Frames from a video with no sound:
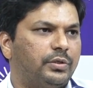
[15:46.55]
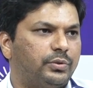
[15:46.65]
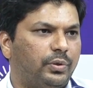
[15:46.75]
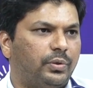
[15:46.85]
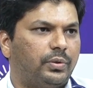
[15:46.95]

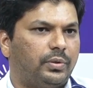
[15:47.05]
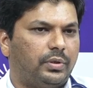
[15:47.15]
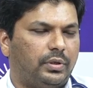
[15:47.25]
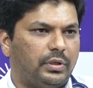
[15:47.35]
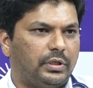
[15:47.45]
So
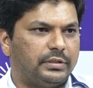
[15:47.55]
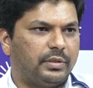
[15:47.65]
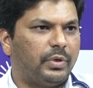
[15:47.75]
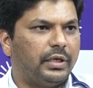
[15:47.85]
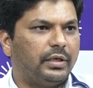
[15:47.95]
is
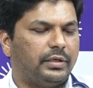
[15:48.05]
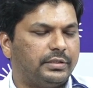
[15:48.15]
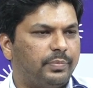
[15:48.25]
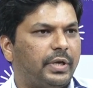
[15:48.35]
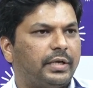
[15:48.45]

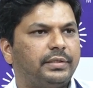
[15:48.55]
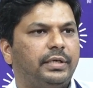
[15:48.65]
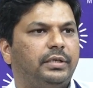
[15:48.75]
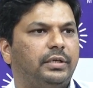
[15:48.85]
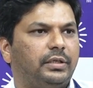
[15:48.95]
a
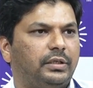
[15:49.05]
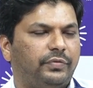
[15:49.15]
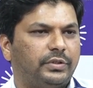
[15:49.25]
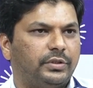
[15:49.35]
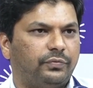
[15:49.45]
parasite
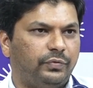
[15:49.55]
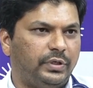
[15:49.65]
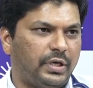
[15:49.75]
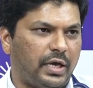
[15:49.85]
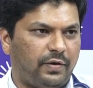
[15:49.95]
infection.
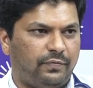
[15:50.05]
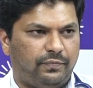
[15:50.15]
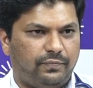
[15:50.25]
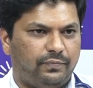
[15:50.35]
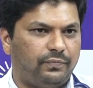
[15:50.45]
We
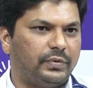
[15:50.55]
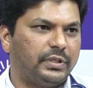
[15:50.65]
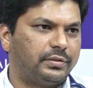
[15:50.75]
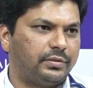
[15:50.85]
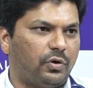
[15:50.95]
have
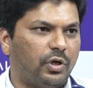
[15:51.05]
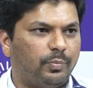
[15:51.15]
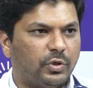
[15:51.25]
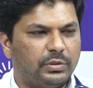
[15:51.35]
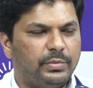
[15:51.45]
this all
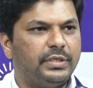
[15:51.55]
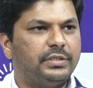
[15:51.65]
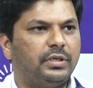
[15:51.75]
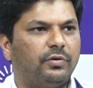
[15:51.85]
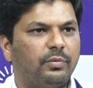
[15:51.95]

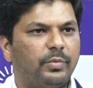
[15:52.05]
possibilities in our